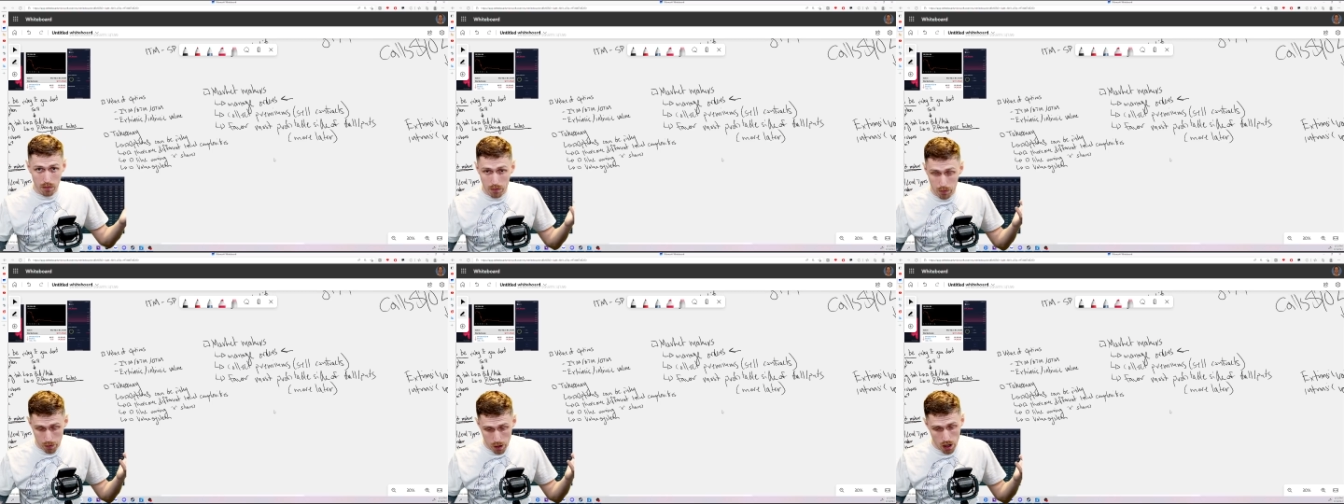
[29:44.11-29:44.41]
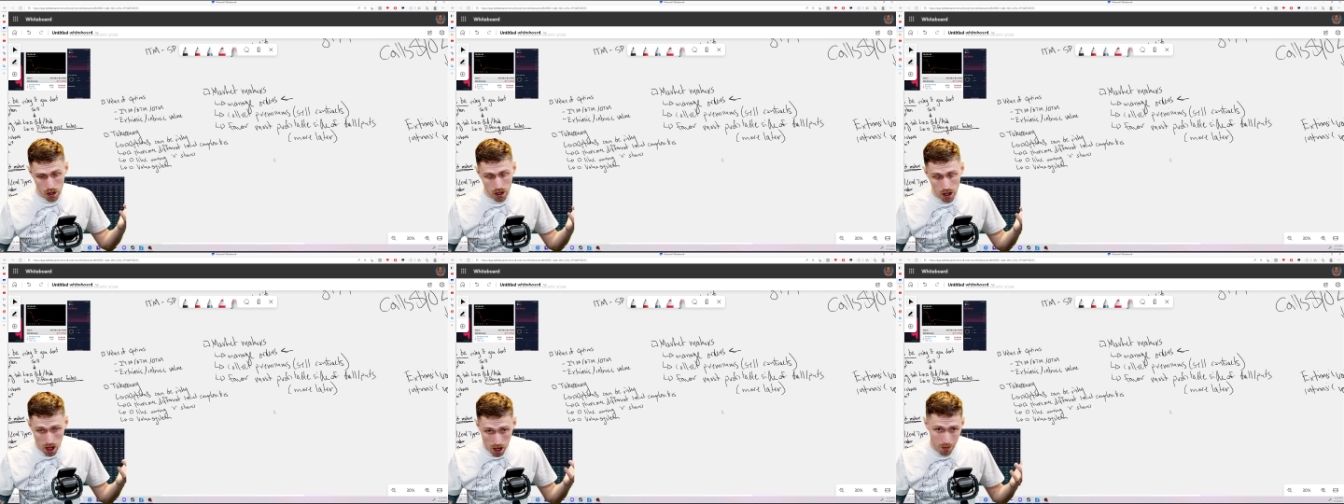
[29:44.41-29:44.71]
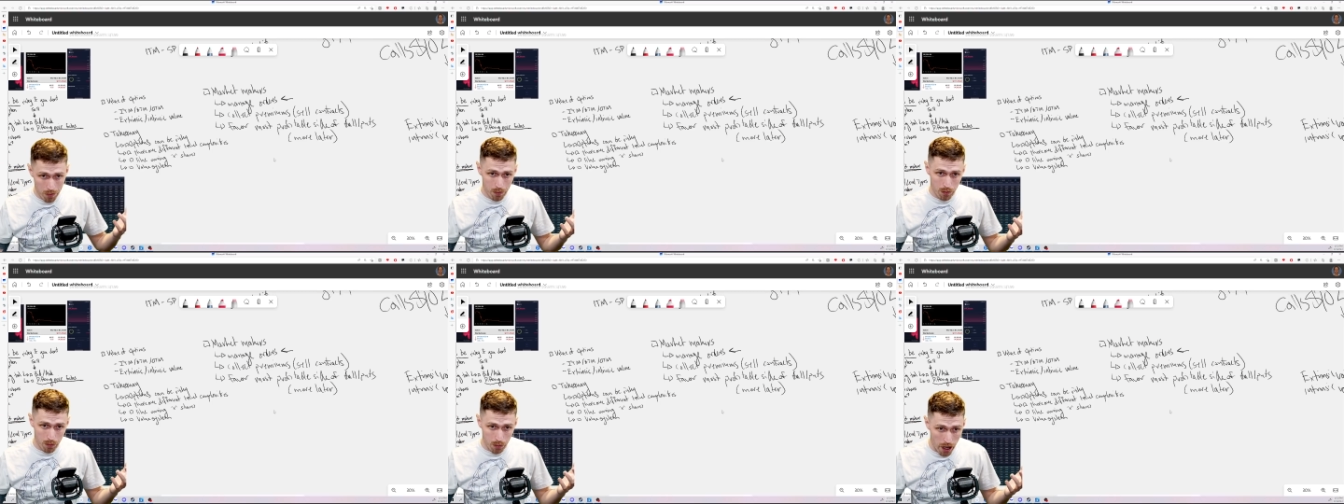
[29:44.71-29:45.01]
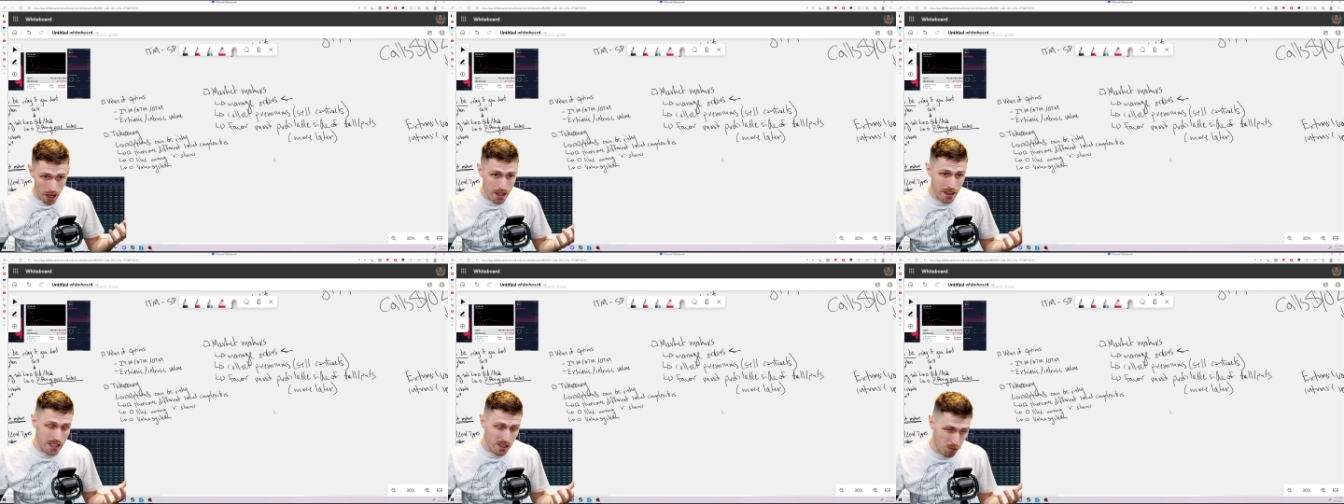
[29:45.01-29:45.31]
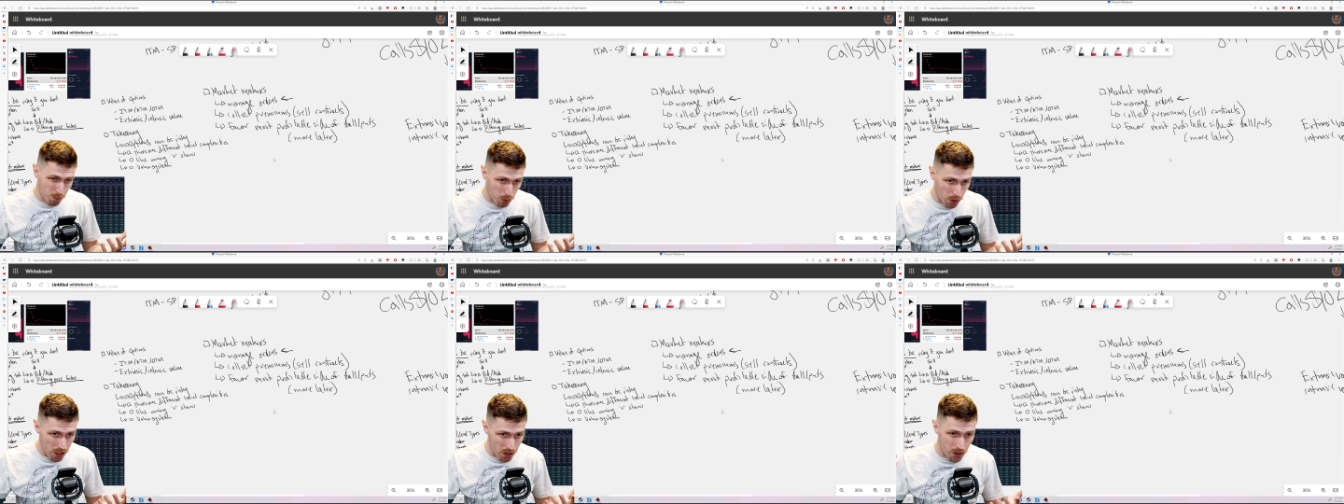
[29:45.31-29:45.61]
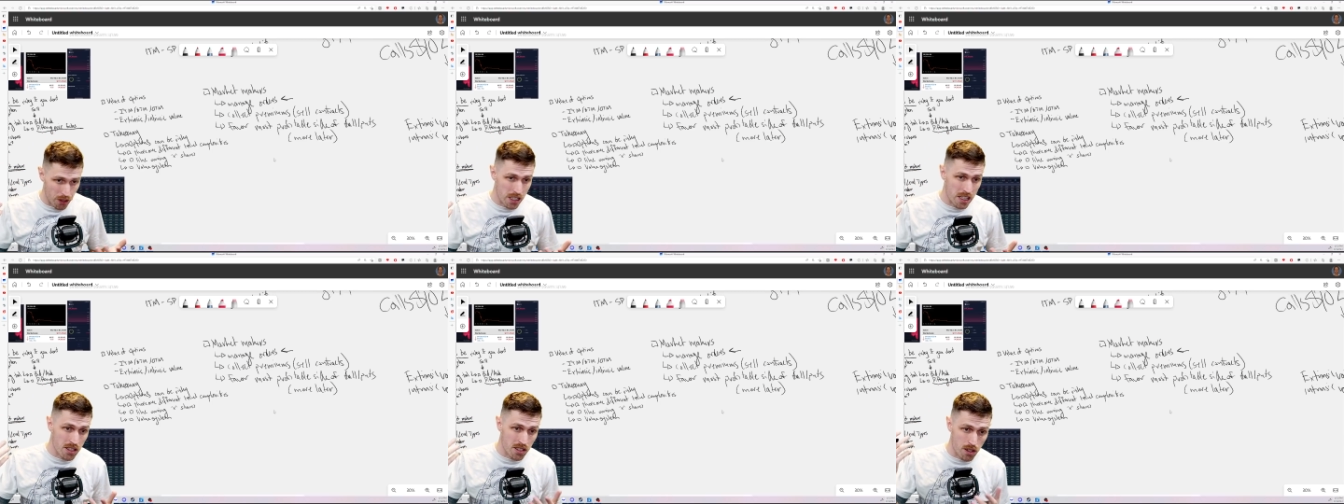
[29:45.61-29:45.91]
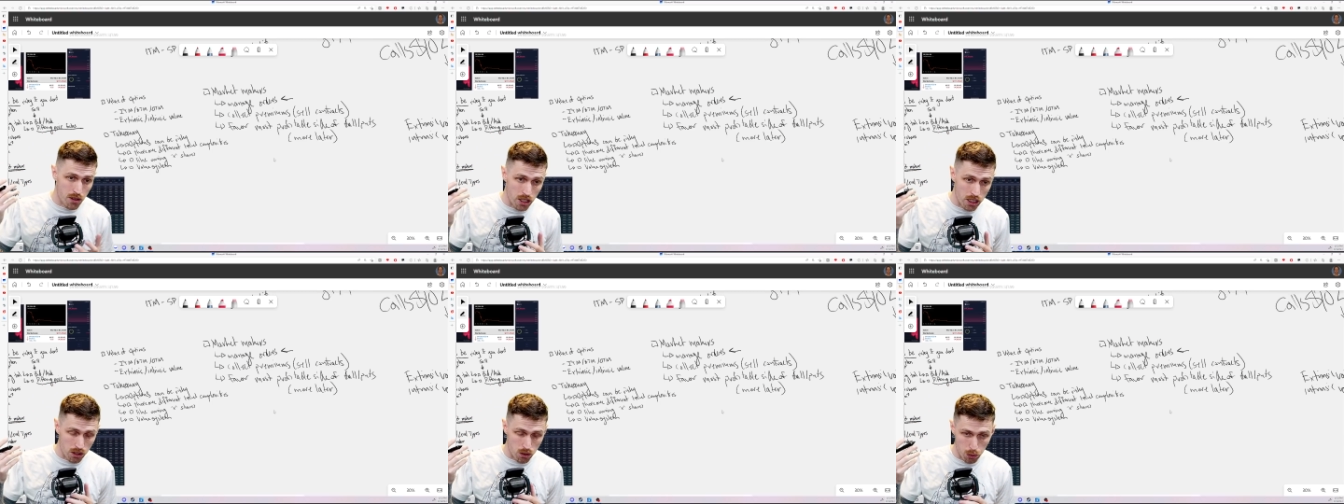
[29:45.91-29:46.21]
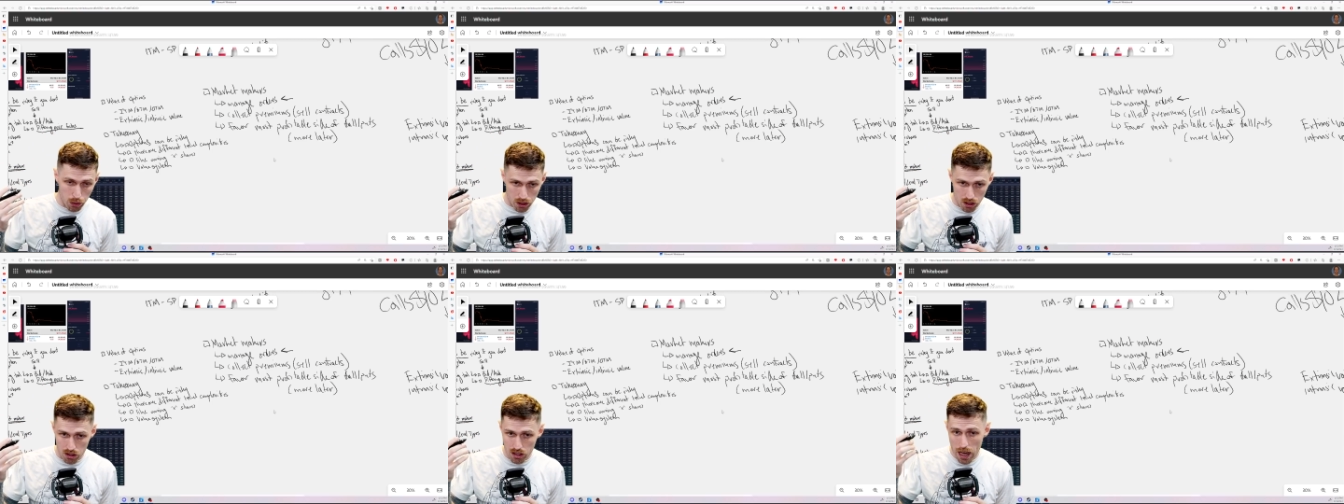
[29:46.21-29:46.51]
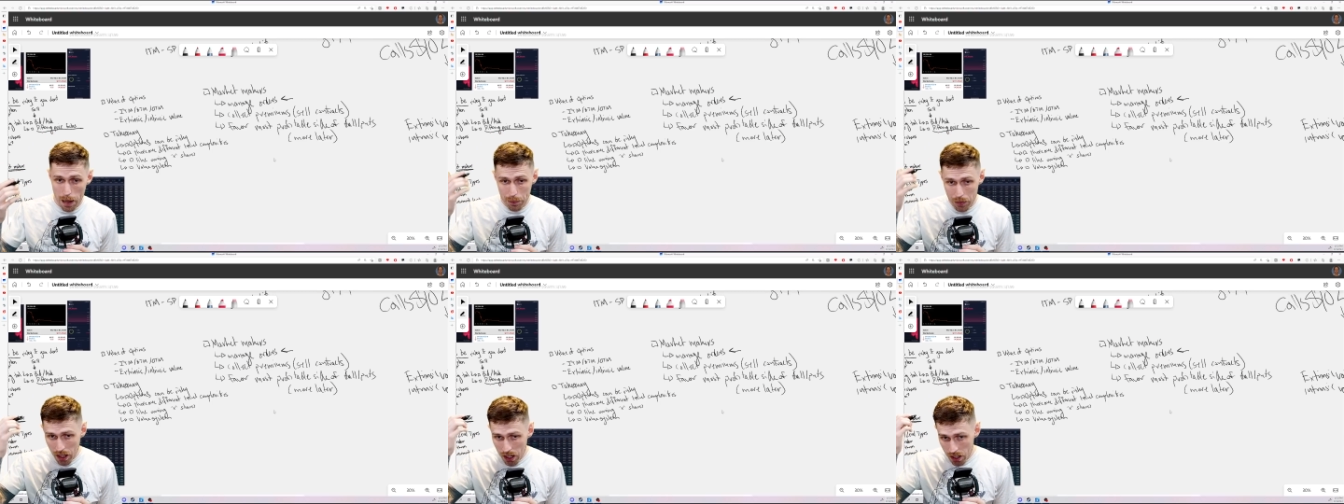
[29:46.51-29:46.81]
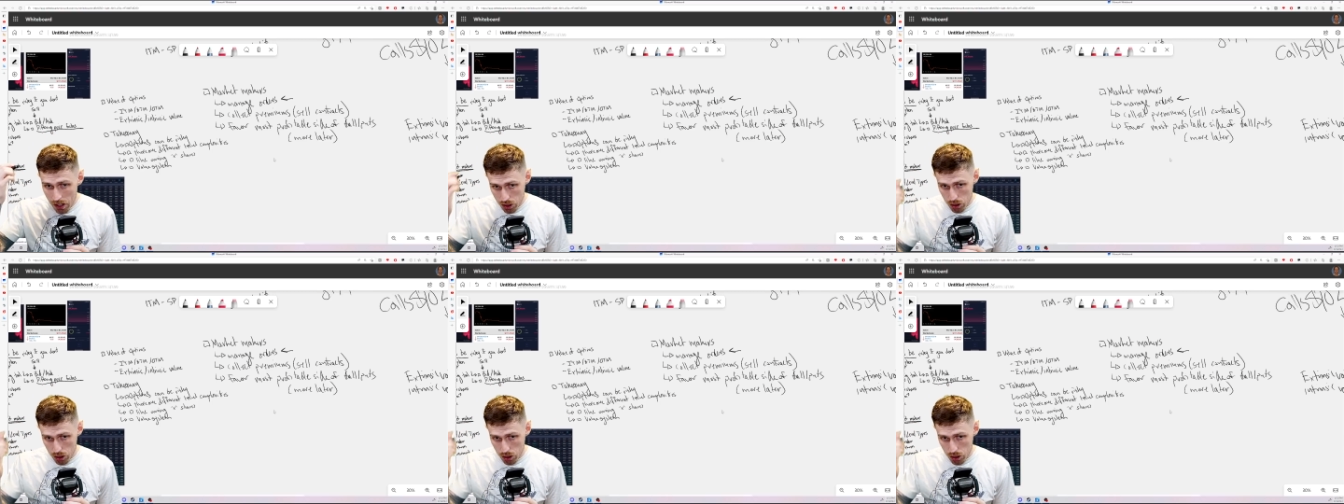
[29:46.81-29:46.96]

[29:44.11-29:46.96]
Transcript: Fair enough, right? That's a pretty easy thing to accept.